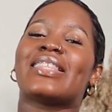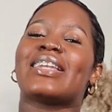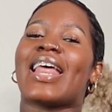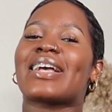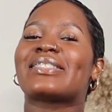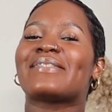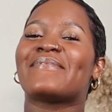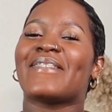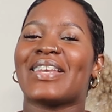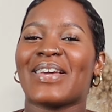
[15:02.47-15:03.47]
in the next
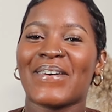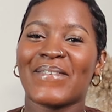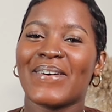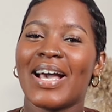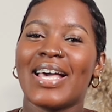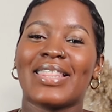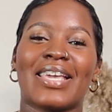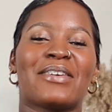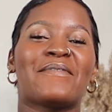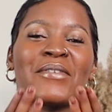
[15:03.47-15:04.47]
video.
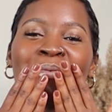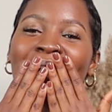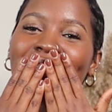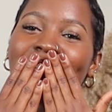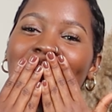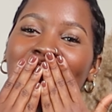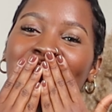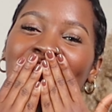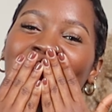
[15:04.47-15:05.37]
Thank you for watching.